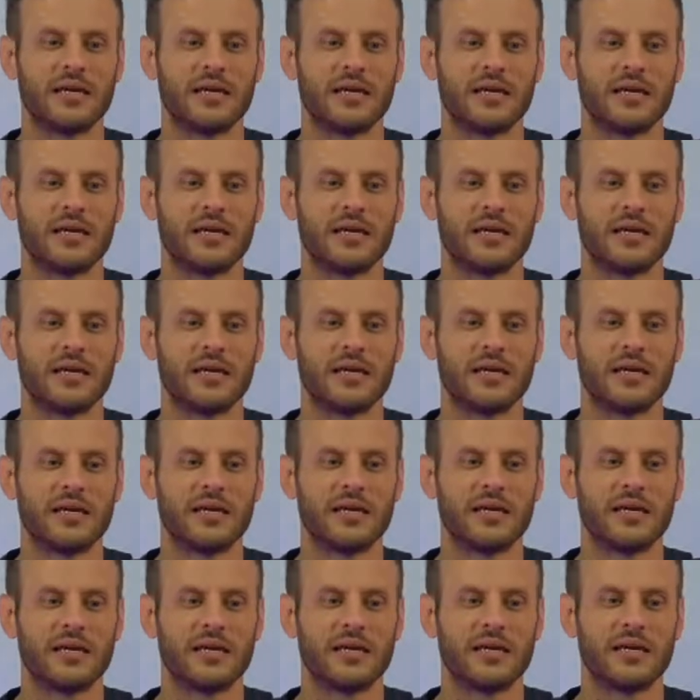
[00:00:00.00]
is an
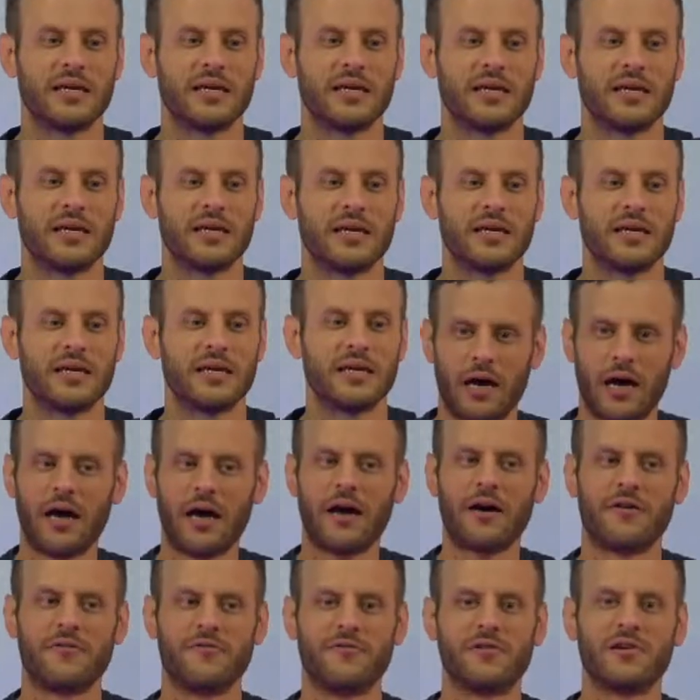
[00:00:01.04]
image
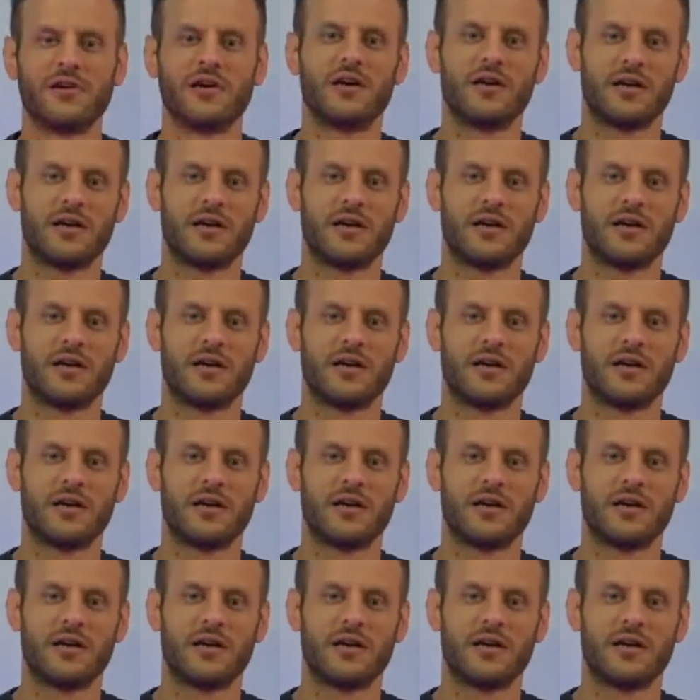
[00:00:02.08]
of